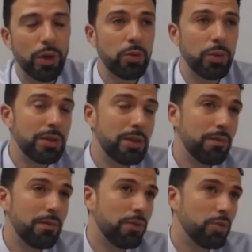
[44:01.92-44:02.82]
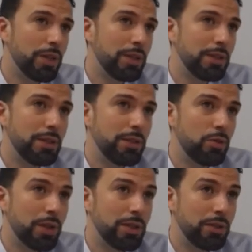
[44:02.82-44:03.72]
And what we see for
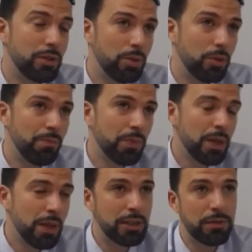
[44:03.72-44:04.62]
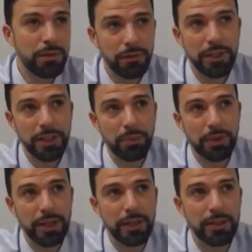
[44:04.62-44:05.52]
2022 is 15%
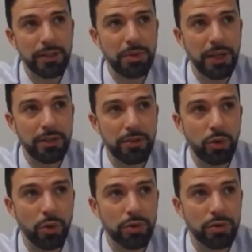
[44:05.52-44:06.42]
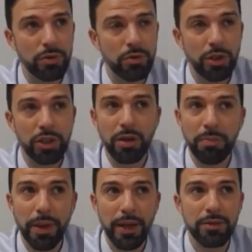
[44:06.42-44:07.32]
EPS growth, which
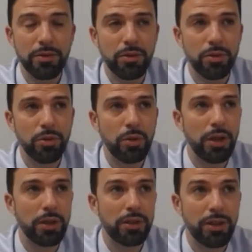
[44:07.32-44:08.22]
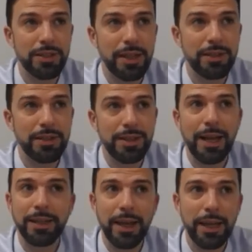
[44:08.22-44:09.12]
compares to
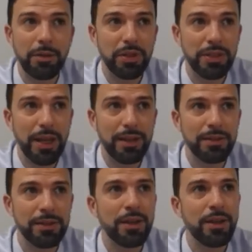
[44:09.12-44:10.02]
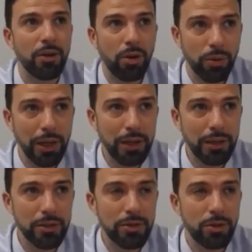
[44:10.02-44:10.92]
consensus at 8% only.
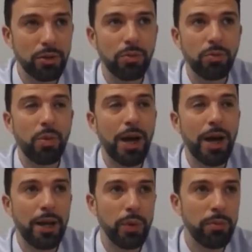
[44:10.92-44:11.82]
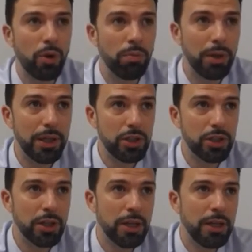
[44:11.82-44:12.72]
So why are we more
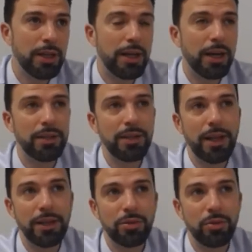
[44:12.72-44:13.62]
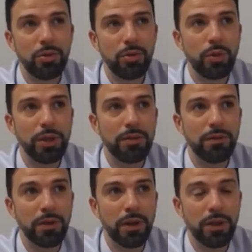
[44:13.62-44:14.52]
bullish? I think it has to do with,
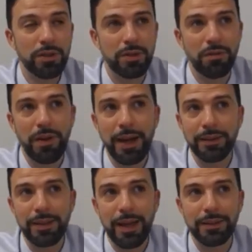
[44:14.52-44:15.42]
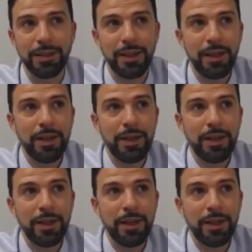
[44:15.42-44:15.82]
first, the fact that